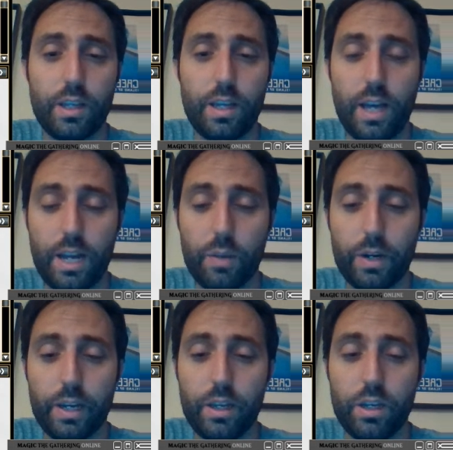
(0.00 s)

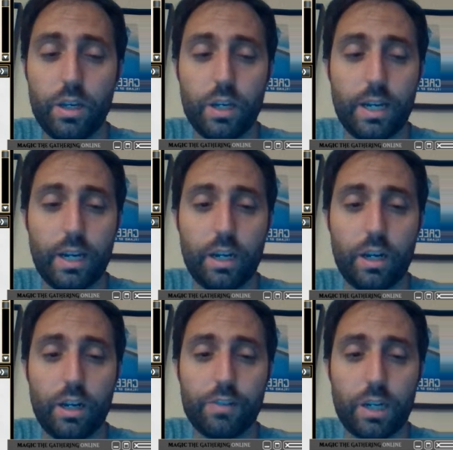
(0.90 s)
Anyway, kind of
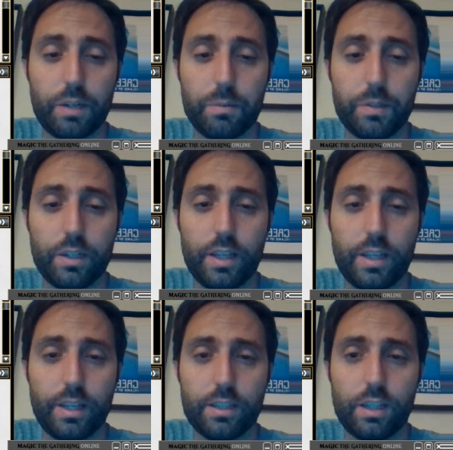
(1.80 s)
got off topic, but I
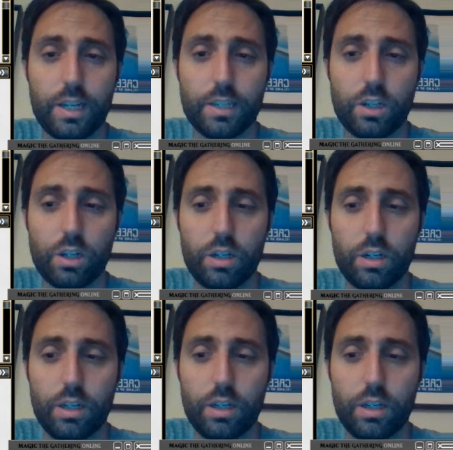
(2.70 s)
think that's the last card.